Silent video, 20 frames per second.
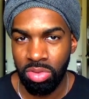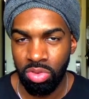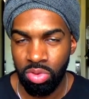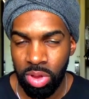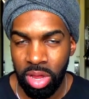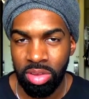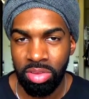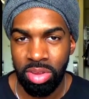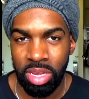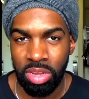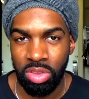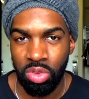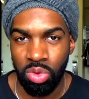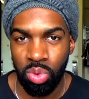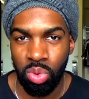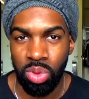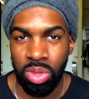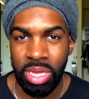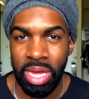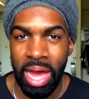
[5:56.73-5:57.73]
translate to
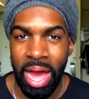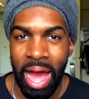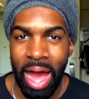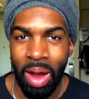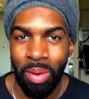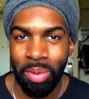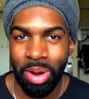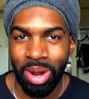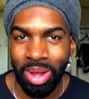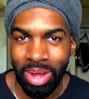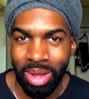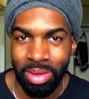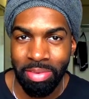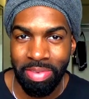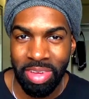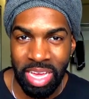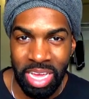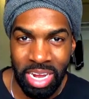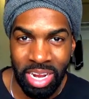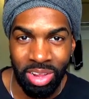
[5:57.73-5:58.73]
the hour of
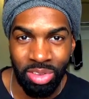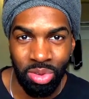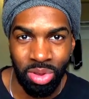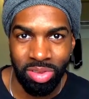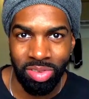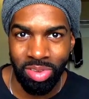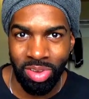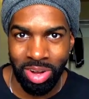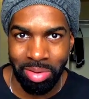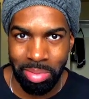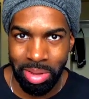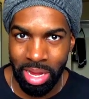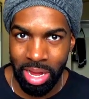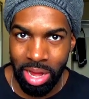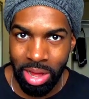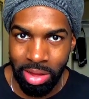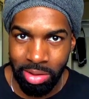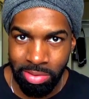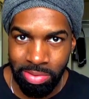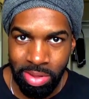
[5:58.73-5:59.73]
eating, so it's still gonna be
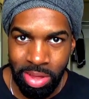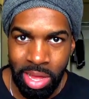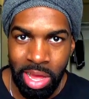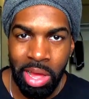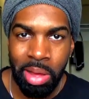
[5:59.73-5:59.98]
of,